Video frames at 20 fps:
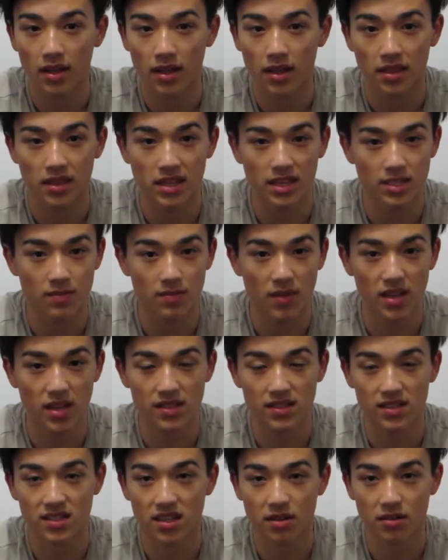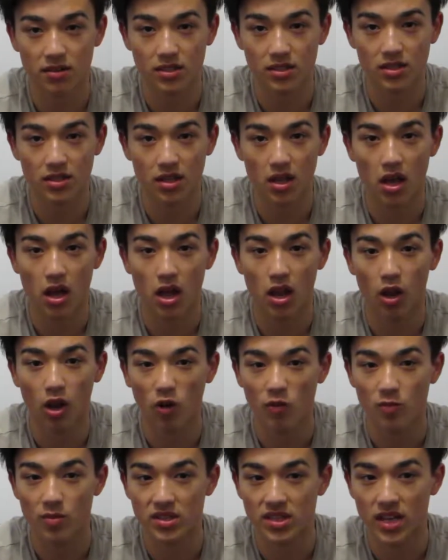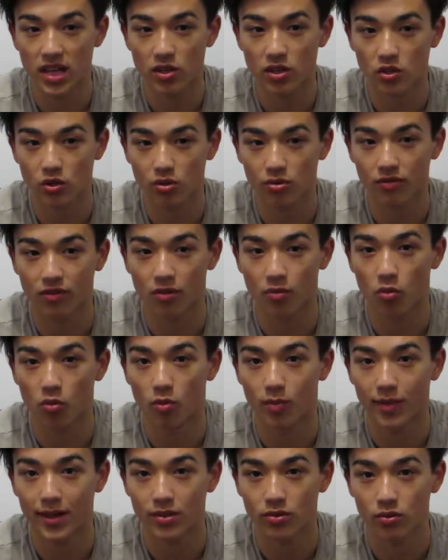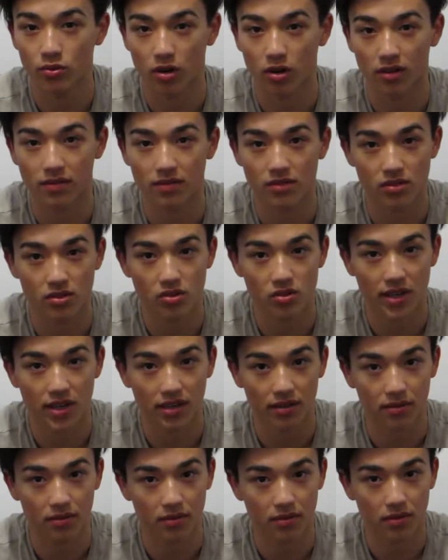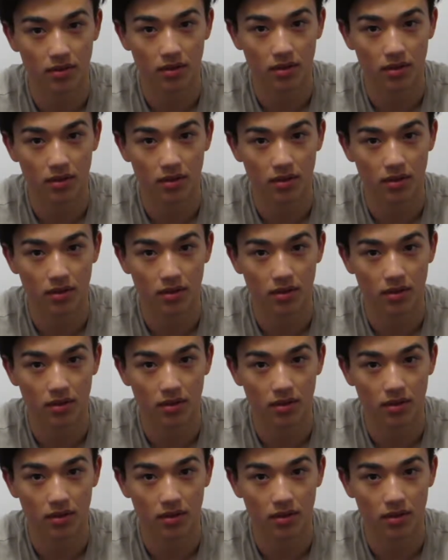This means there is a lot of potential for more muscle growth and strength.